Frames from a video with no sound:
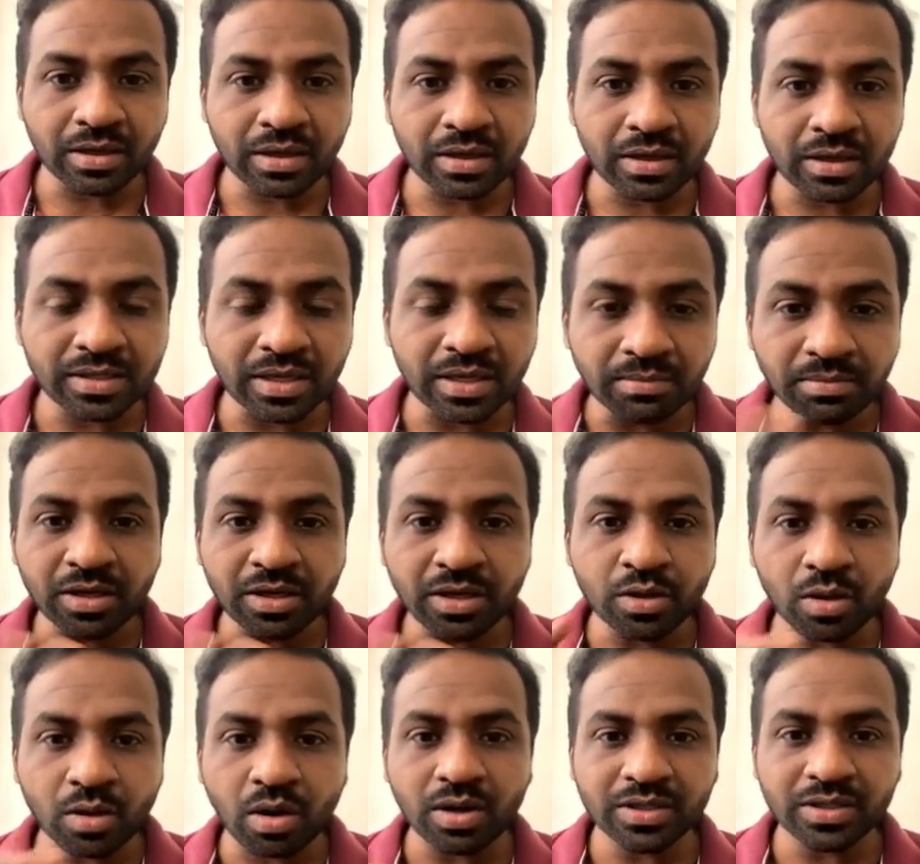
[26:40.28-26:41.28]
some
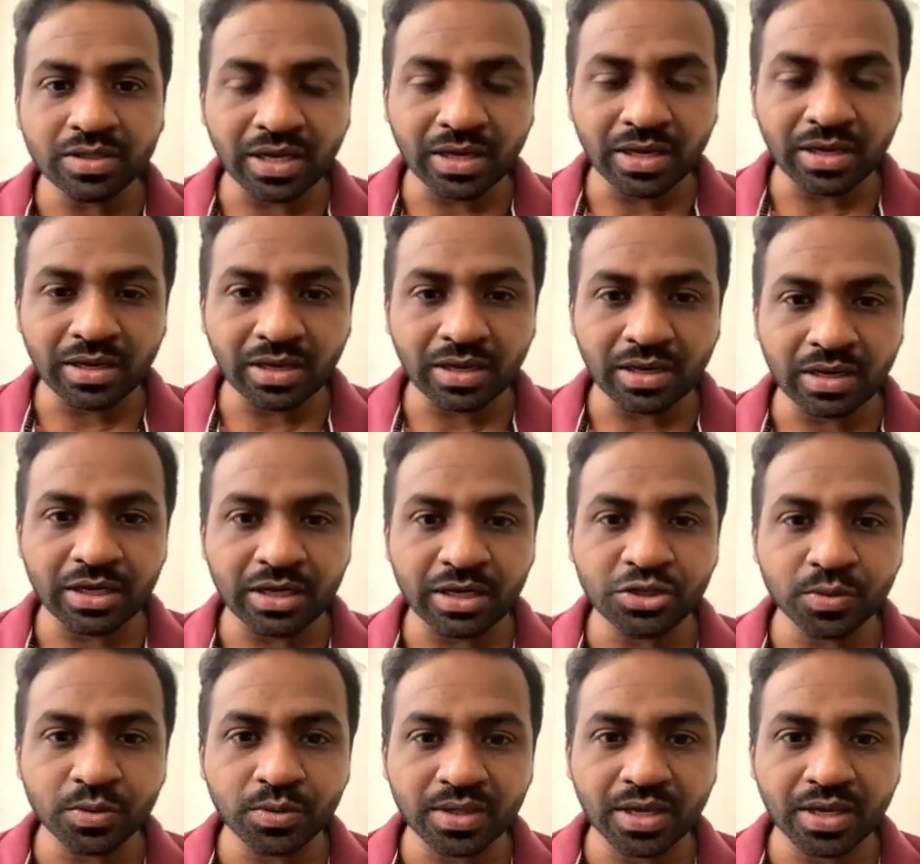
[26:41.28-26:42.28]
neurological
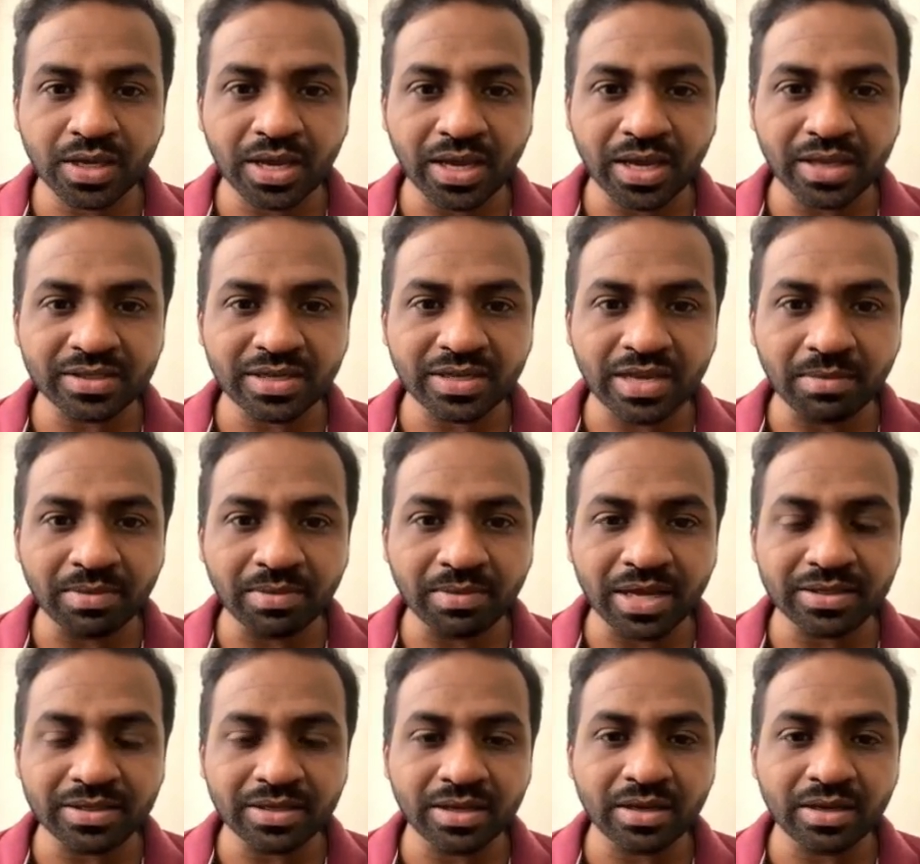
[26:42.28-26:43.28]
issues he has named
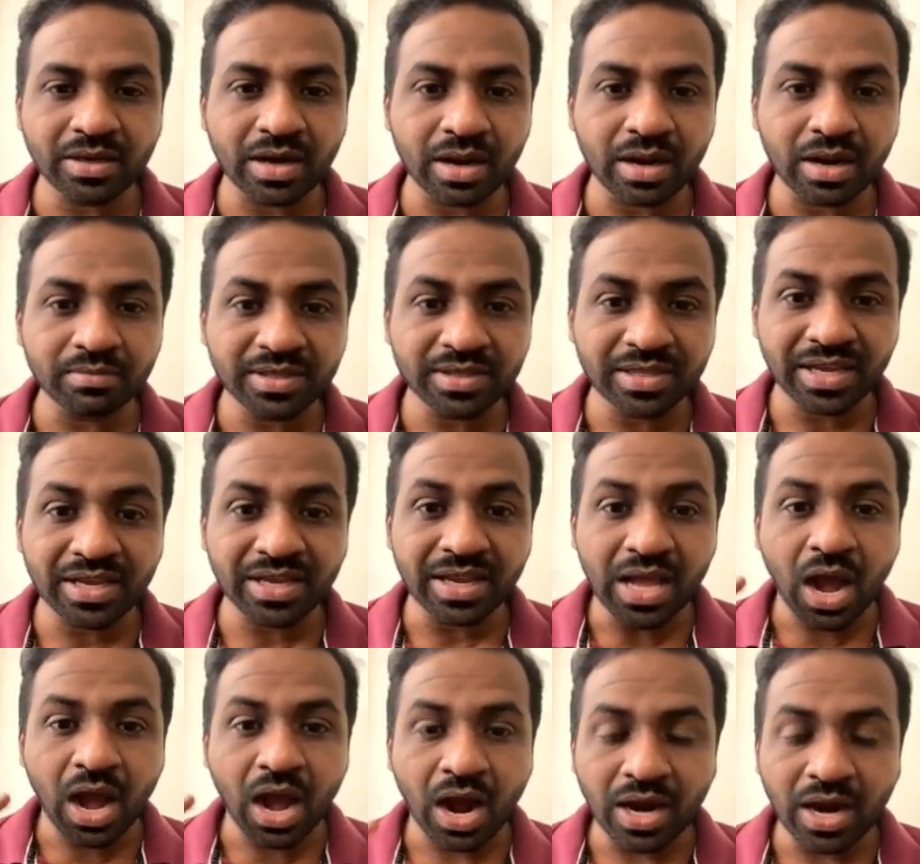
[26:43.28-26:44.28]
as a
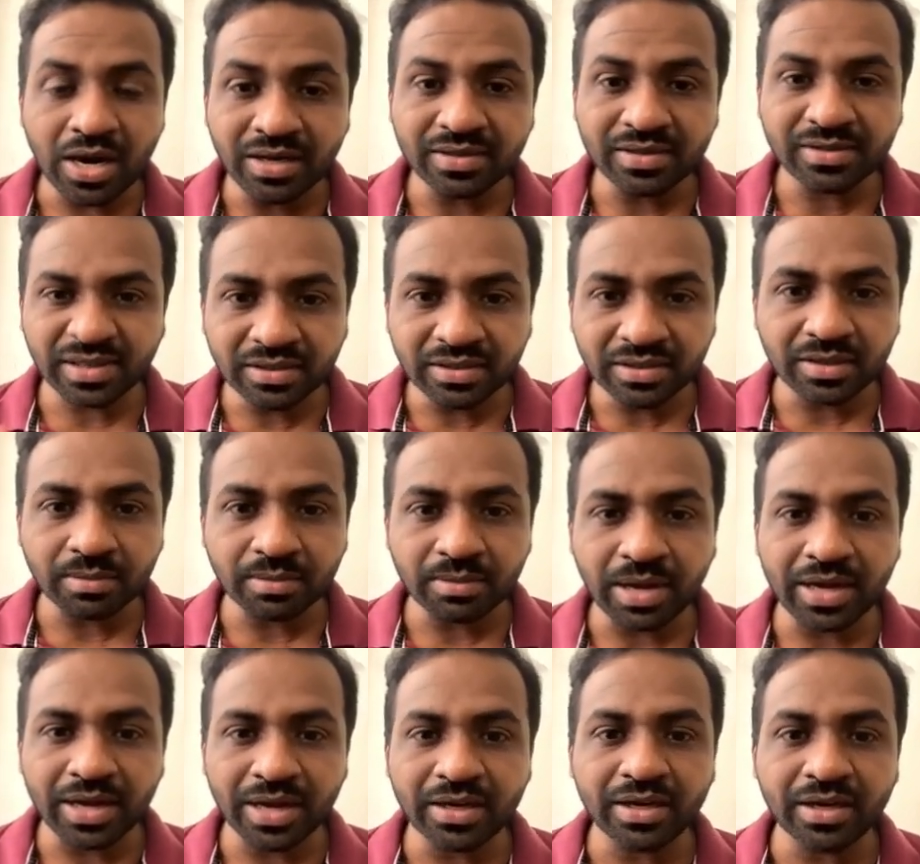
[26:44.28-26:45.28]
Ramsay-Hunt syndrome,
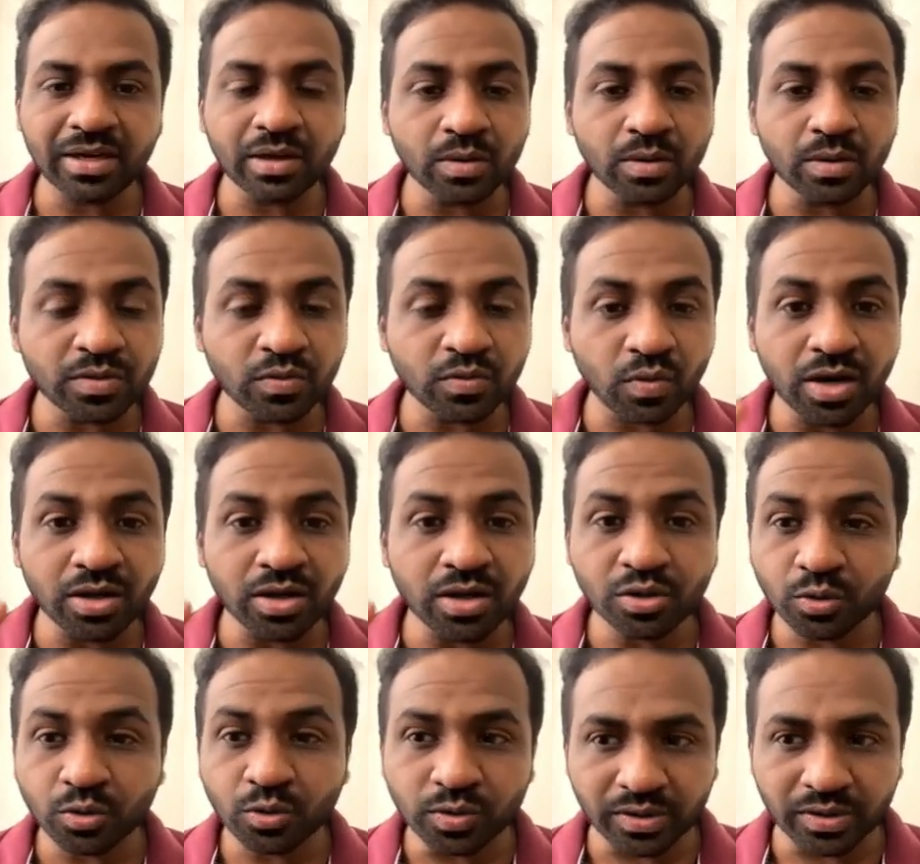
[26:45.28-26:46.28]
and it includes 1,
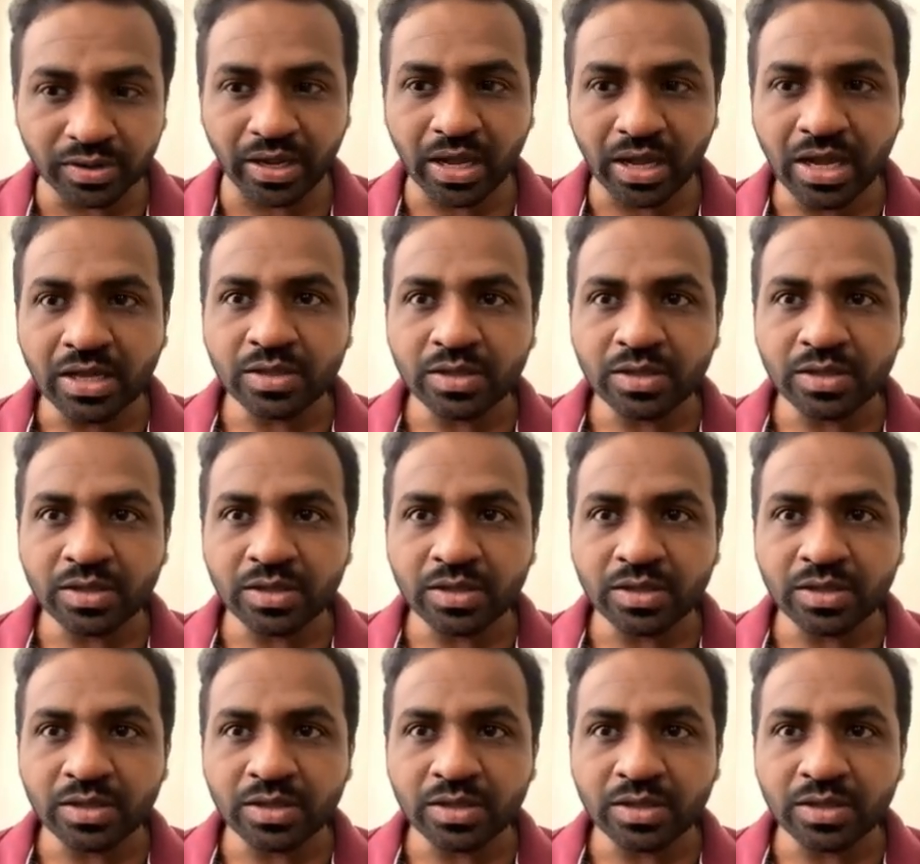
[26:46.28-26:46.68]
2, 3.